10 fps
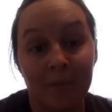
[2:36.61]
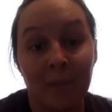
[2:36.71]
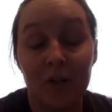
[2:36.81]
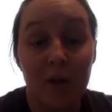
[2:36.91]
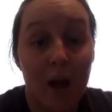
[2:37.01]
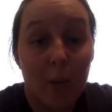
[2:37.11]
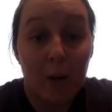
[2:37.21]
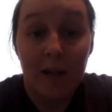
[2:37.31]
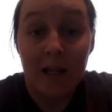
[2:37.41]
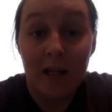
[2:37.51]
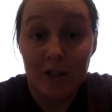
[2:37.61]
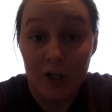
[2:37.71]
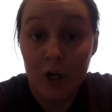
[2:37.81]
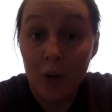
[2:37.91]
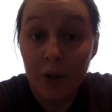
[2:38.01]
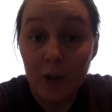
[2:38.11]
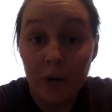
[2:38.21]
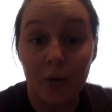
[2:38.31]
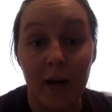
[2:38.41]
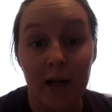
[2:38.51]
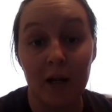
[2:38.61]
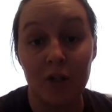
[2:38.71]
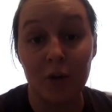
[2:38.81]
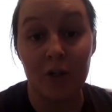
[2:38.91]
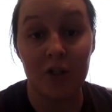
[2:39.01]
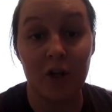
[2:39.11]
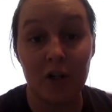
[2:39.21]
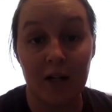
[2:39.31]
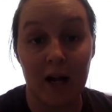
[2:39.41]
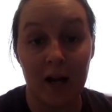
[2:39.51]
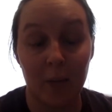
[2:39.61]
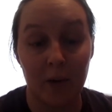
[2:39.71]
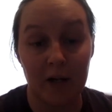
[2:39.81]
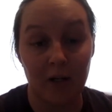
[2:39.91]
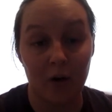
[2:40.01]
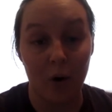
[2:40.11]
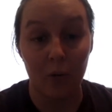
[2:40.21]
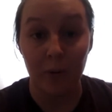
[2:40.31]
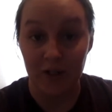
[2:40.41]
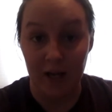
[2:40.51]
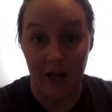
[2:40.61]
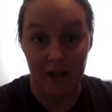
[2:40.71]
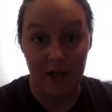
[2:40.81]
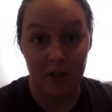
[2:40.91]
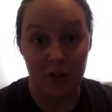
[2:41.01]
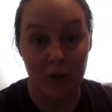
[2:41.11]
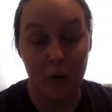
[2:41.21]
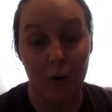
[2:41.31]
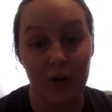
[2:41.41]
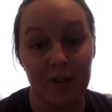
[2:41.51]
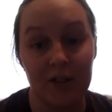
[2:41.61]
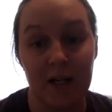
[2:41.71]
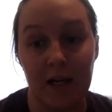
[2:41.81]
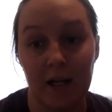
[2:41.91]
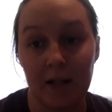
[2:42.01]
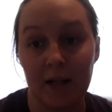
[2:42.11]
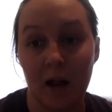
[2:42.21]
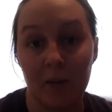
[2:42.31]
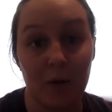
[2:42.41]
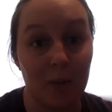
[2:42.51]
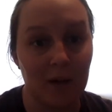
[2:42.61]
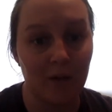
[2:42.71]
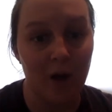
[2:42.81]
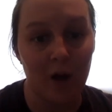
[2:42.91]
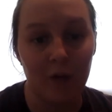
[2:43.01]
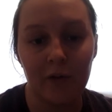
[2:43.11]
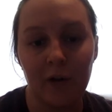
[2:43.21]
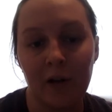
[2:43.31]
So that way we can get to know you and you can start to kind of bring your own personality into the course and you can be involved.